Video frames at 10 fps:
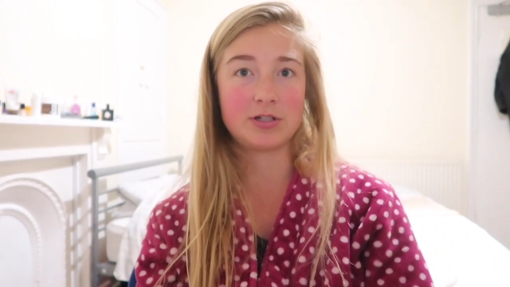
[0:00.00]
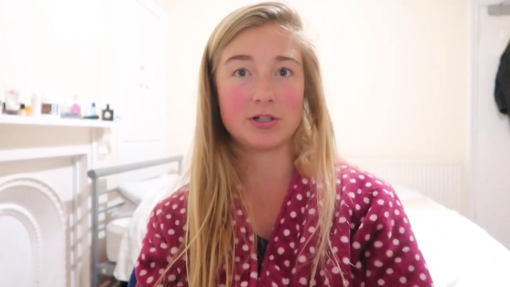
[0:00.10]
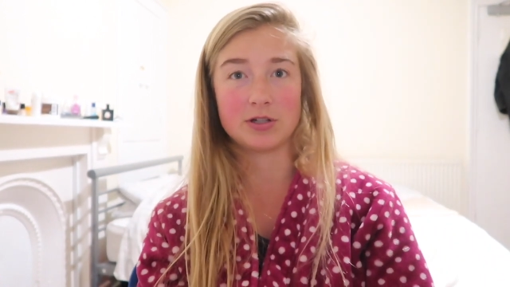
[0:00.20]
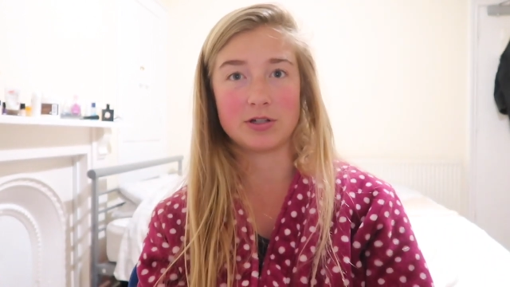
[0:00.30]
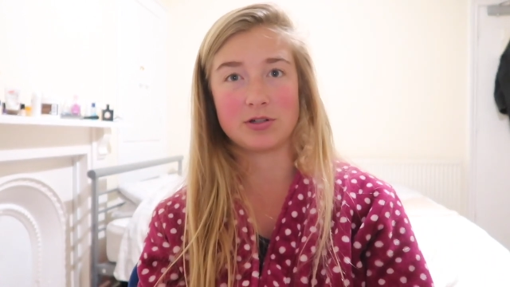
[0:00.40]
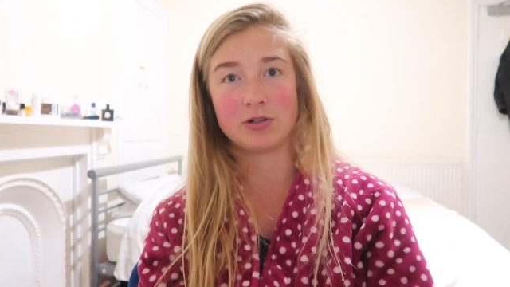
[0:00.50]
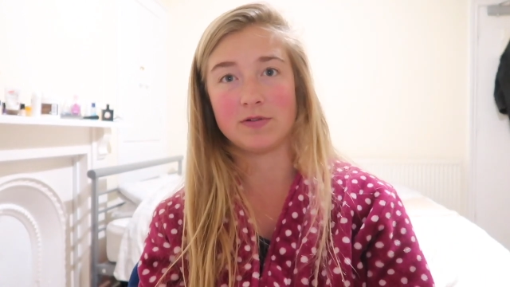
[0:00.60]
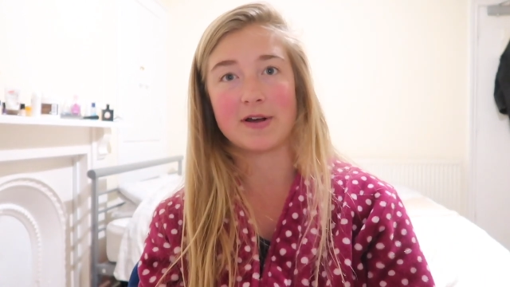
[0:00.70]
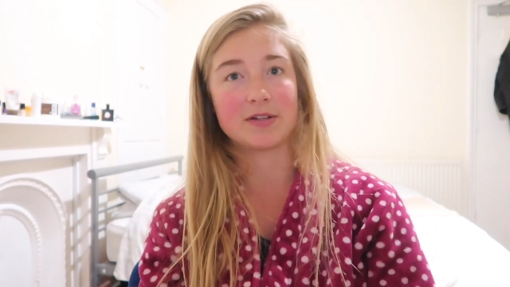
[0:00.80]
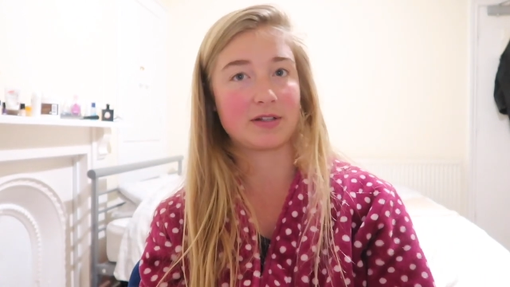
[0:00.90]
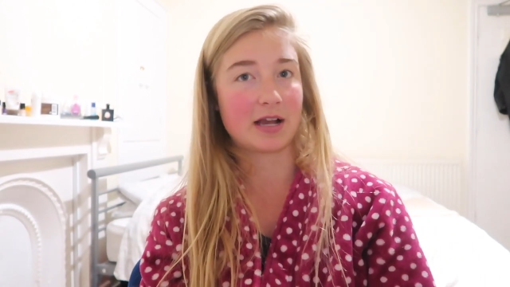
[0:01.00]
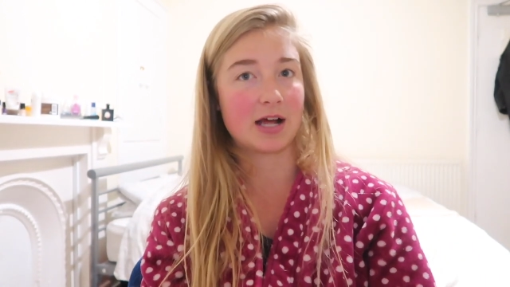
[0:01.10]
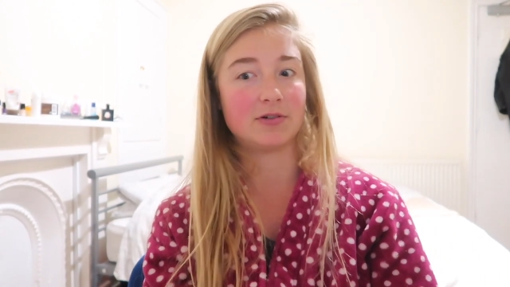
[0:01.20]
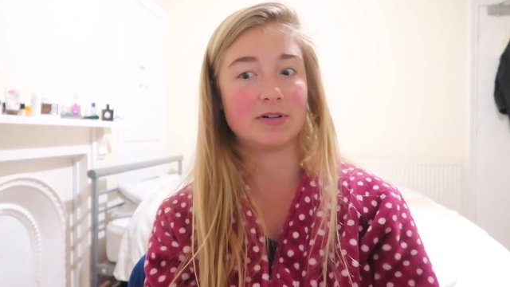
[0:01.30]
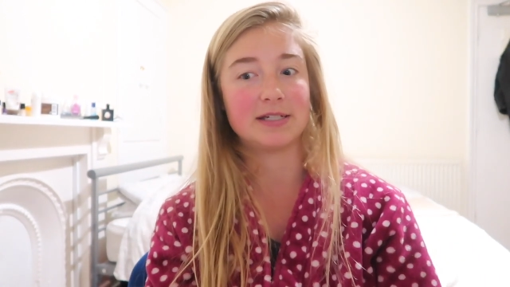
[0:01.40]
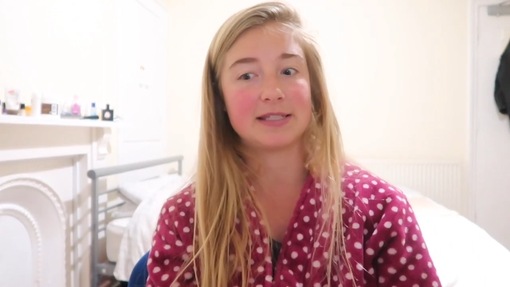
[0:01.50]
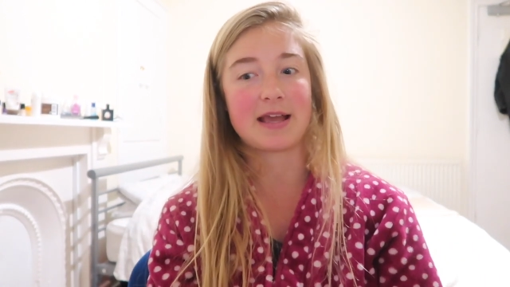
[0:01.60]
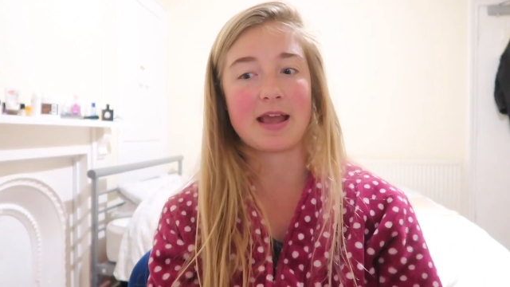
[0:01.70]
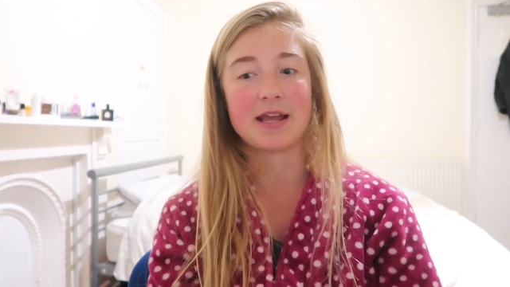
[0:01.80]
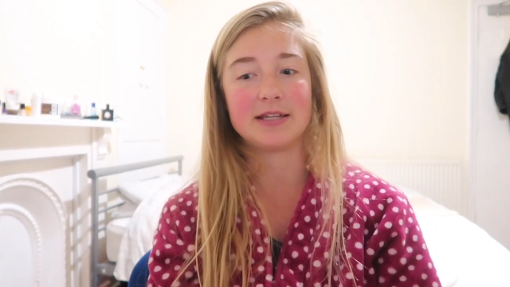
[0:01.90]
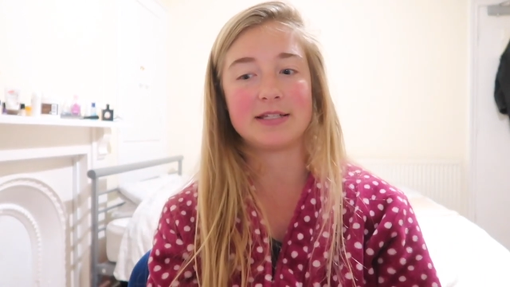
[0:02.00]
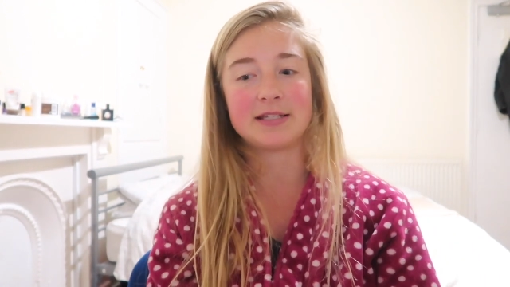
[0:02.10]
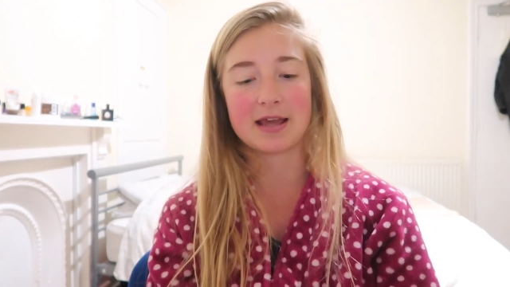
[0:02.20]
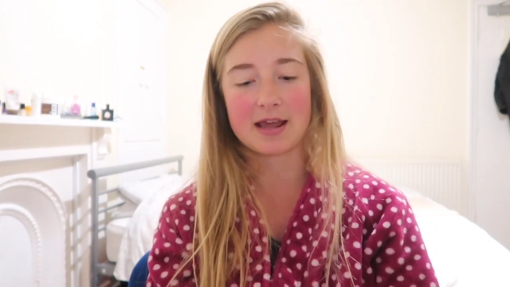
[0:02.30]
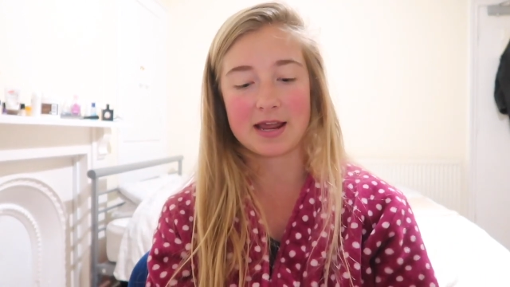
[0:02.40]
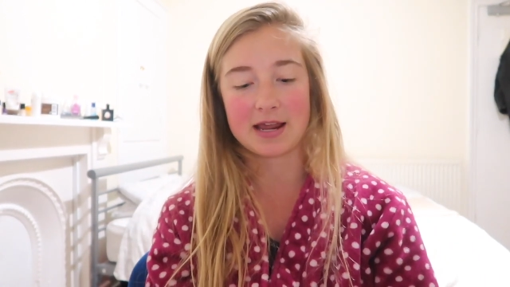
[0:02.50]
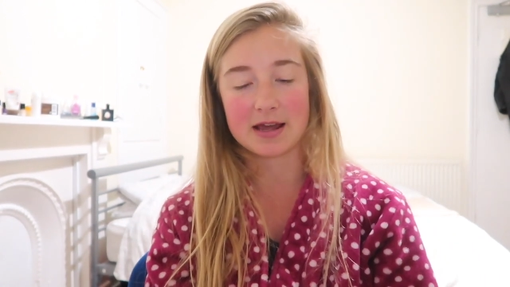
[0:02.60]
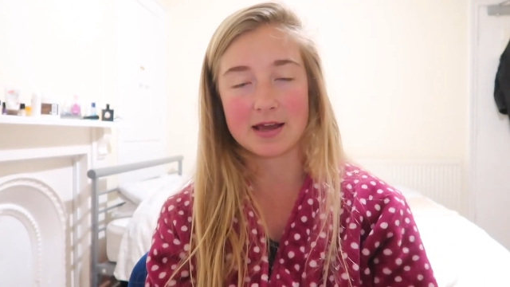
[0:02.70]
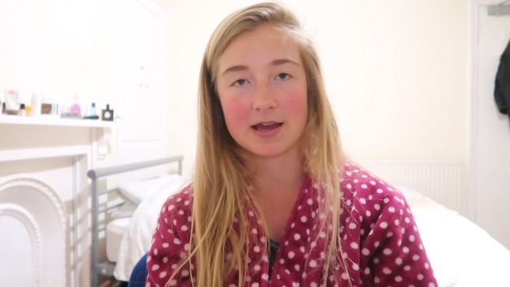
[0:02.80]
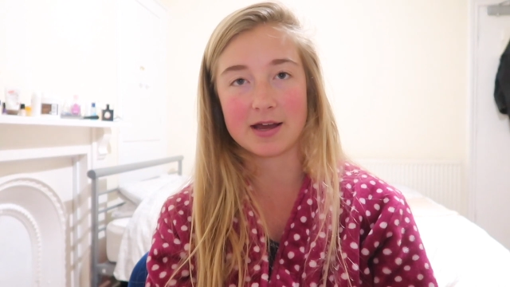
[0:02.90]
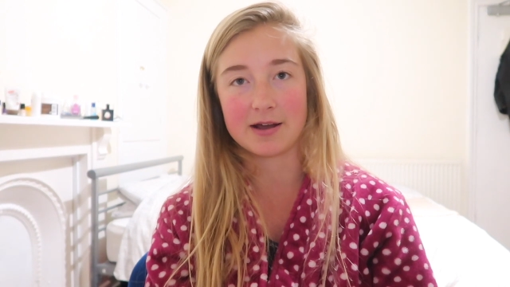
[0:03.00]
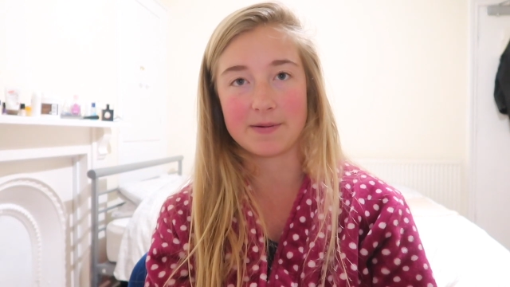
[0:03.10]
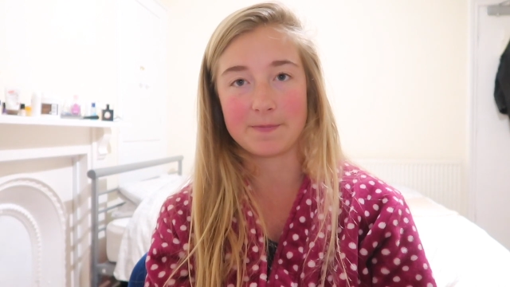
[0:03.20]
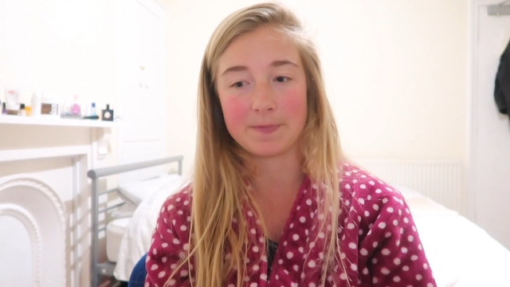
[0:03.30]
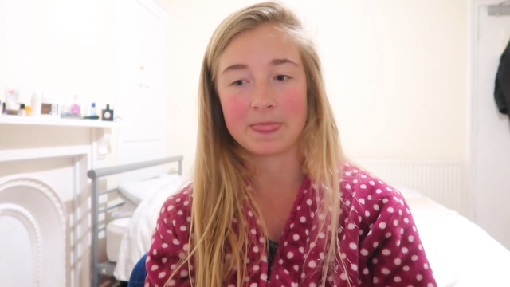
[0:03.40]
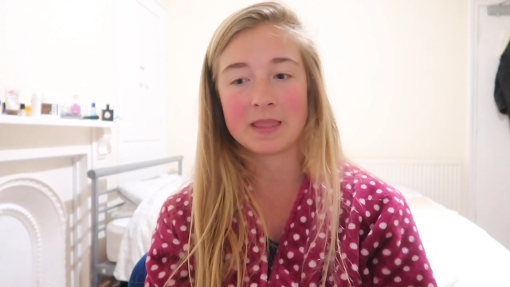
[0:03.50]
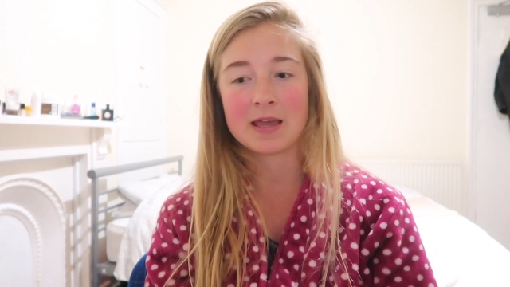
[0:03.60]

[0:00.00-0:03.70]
to 2000 calories a day, and